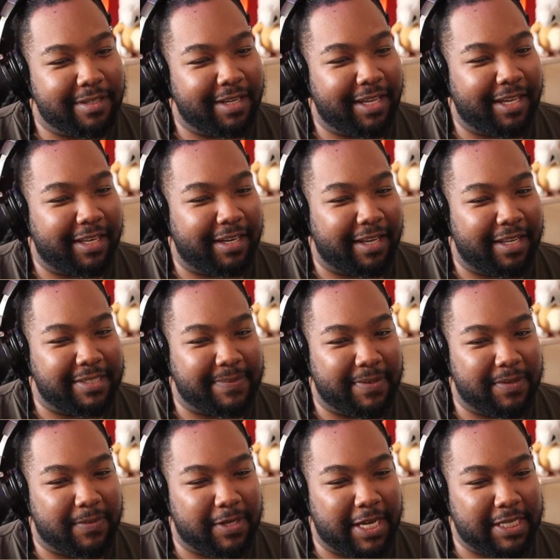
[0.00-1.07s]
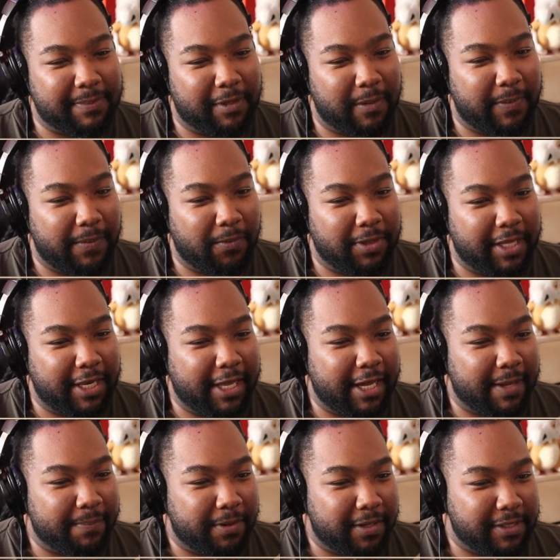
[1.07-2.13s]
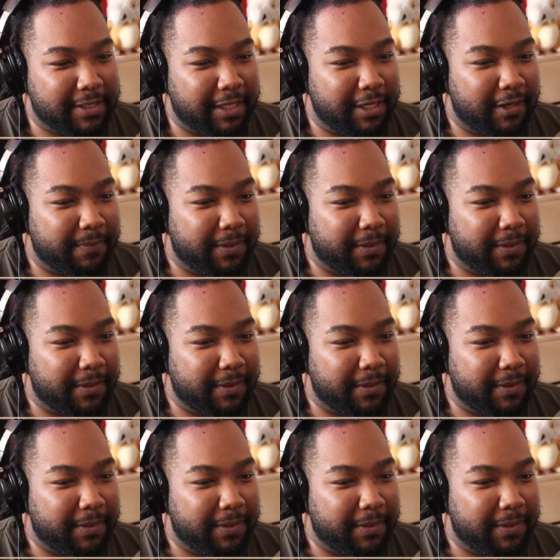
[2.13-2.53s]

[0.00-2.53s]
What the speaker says: And that's some other people what they like and put it there.